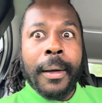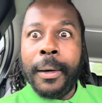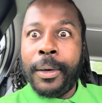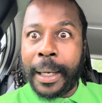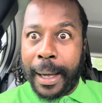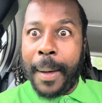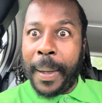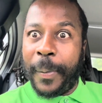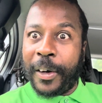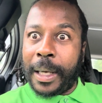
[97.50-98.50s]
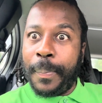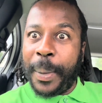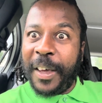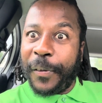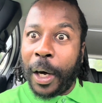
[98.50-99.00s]
Could have got me fucking
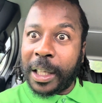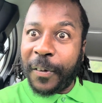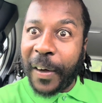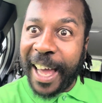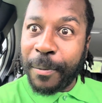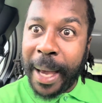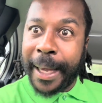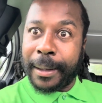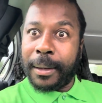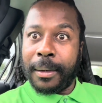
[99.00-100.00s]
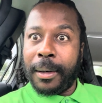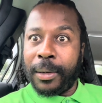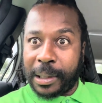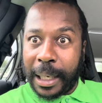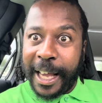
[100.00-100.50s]
P45, mate.
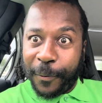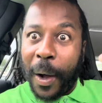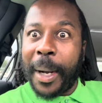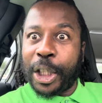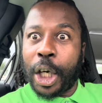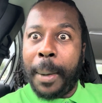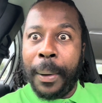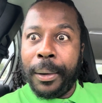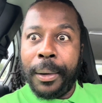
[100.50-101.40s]
Was late for my job.